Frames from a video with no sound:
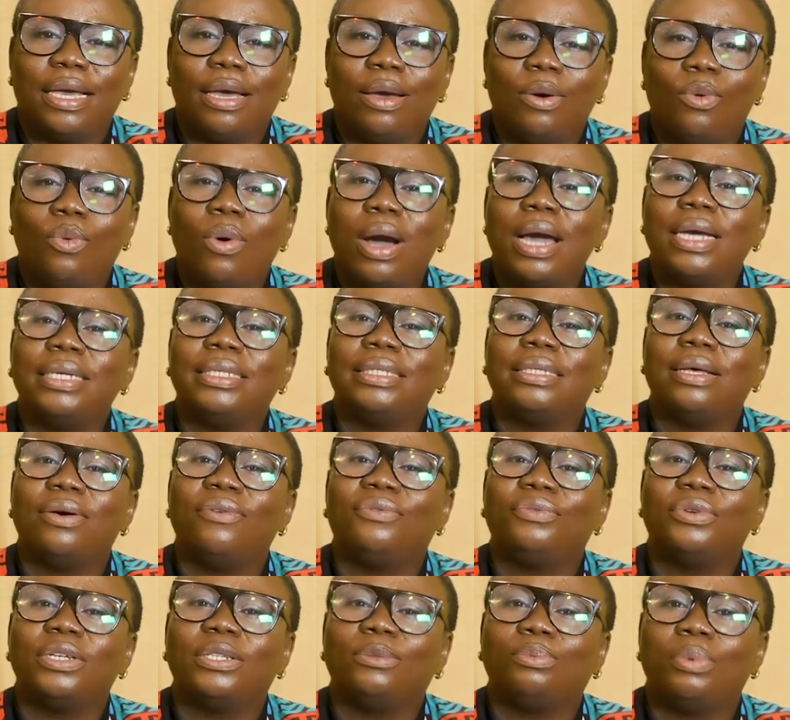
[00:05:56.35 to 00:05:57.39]
Why is
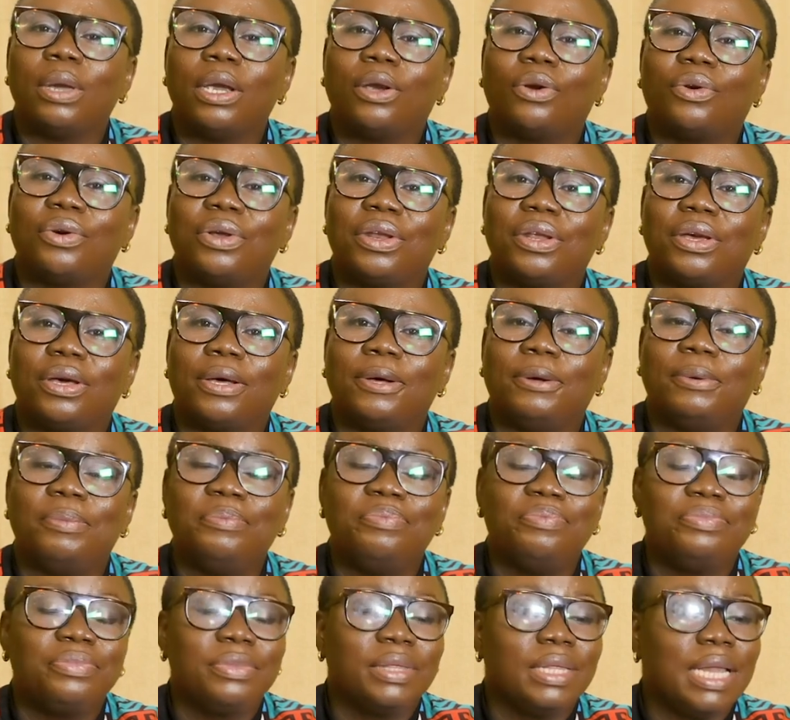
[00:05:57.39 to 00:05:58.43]
self-respect critical?
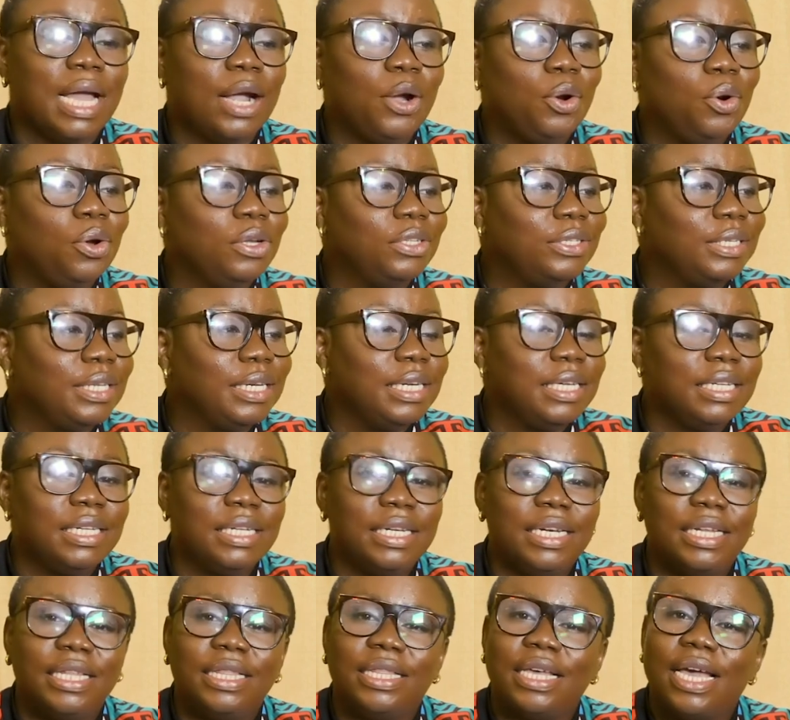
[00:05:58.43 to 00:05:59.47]
They're going to need
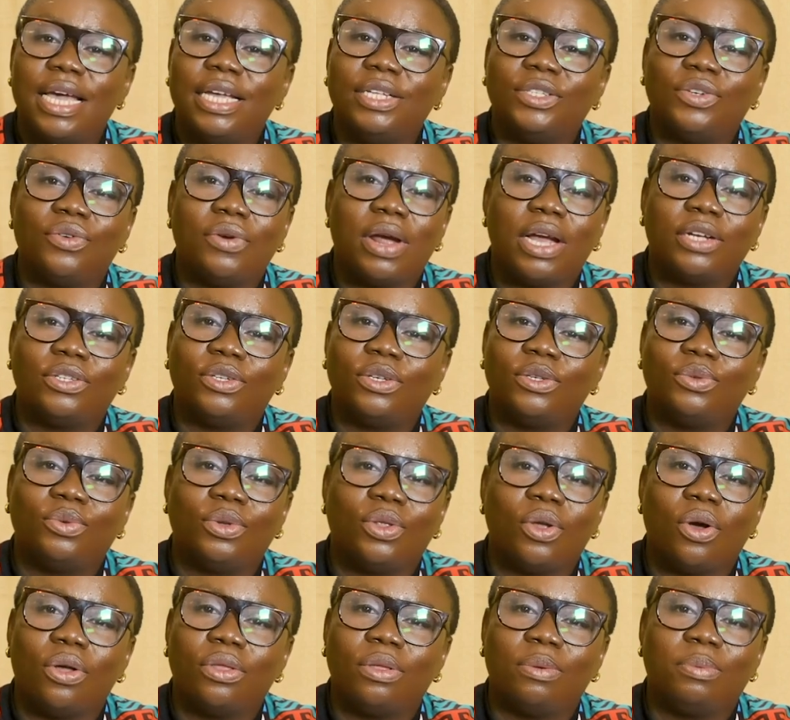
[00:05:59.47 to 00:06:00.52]
it in their interactions with
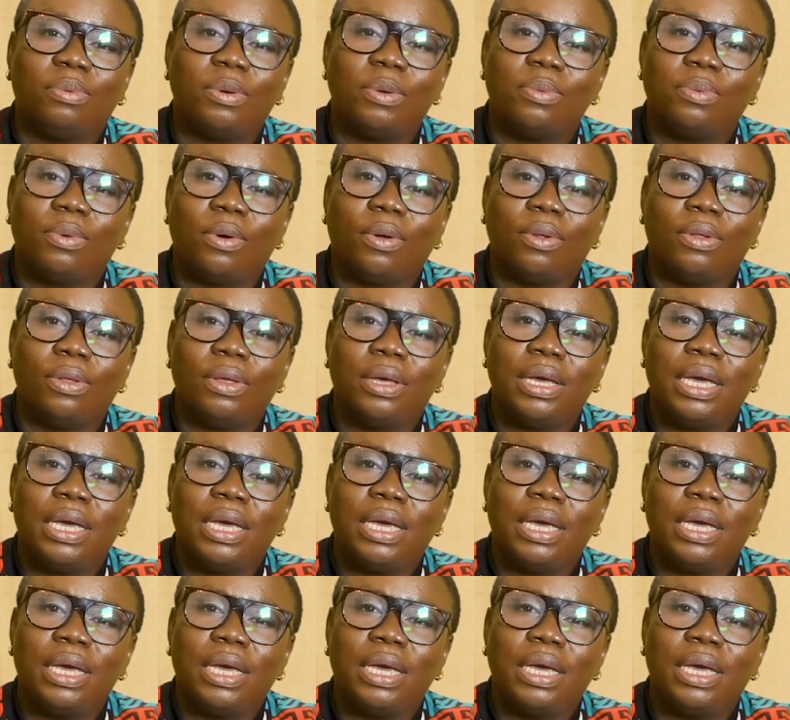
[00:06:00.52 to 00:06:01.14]
other people.